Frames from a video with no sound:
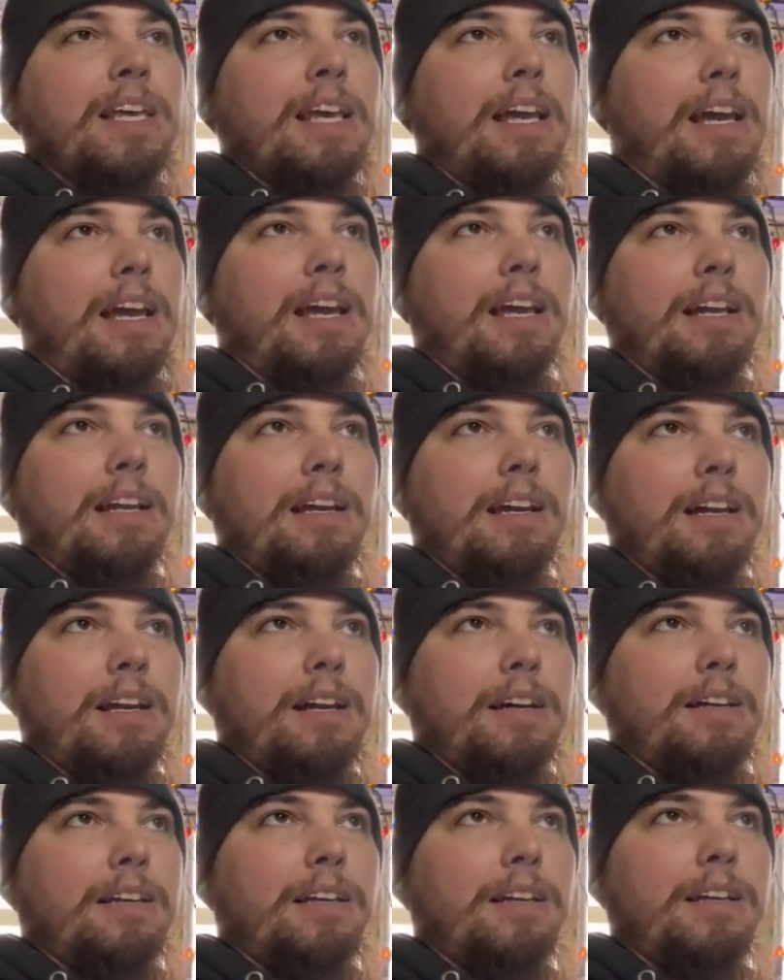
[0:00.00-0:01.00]
And
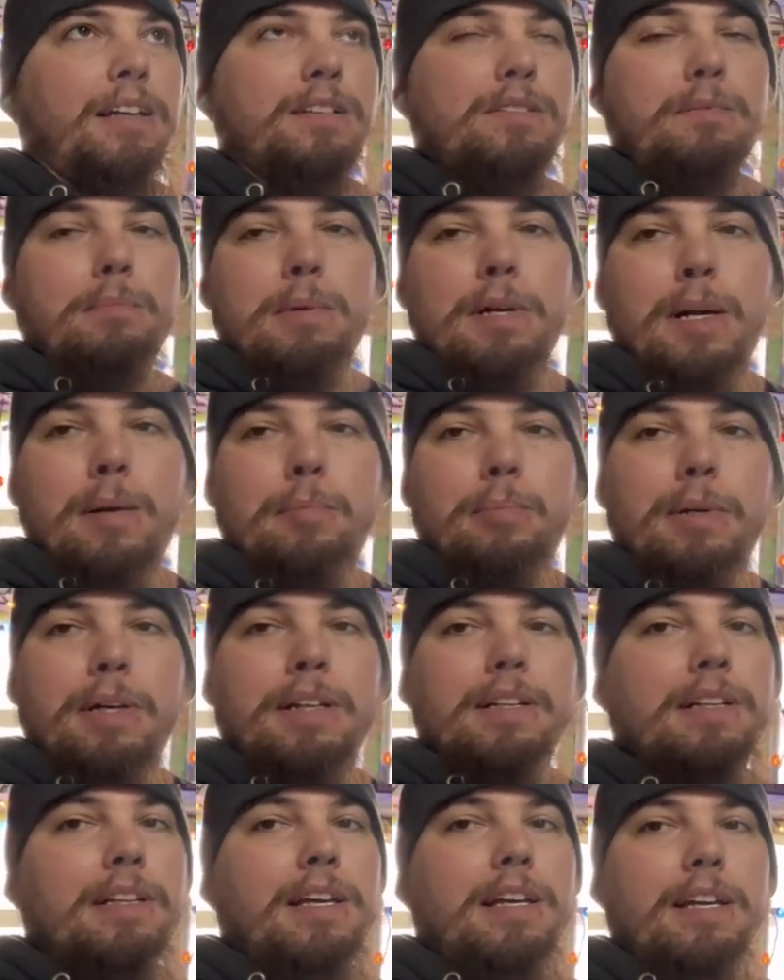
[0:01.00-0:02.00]
uh, he hits them up
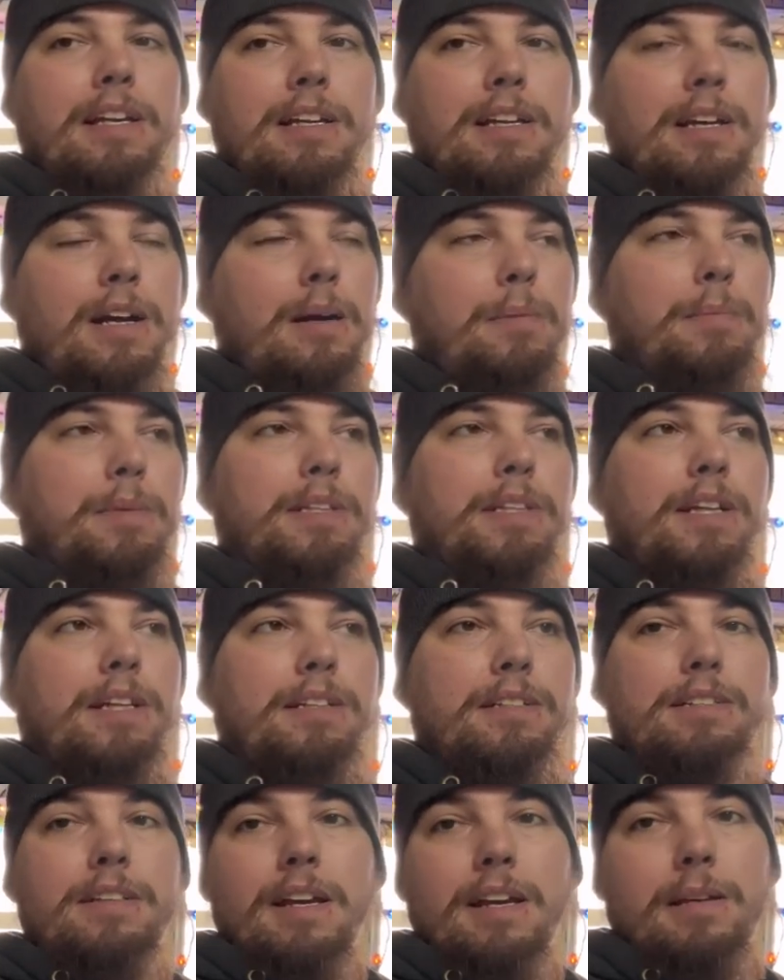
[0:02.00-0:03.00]
and they come and they
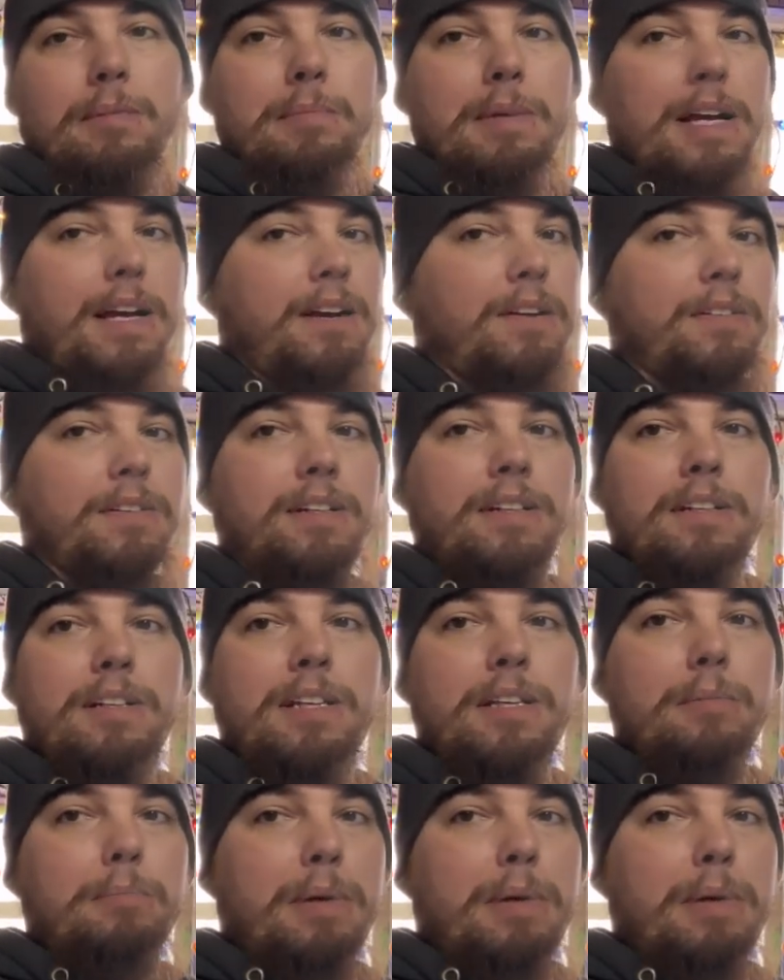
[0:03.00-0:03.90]
take him down and he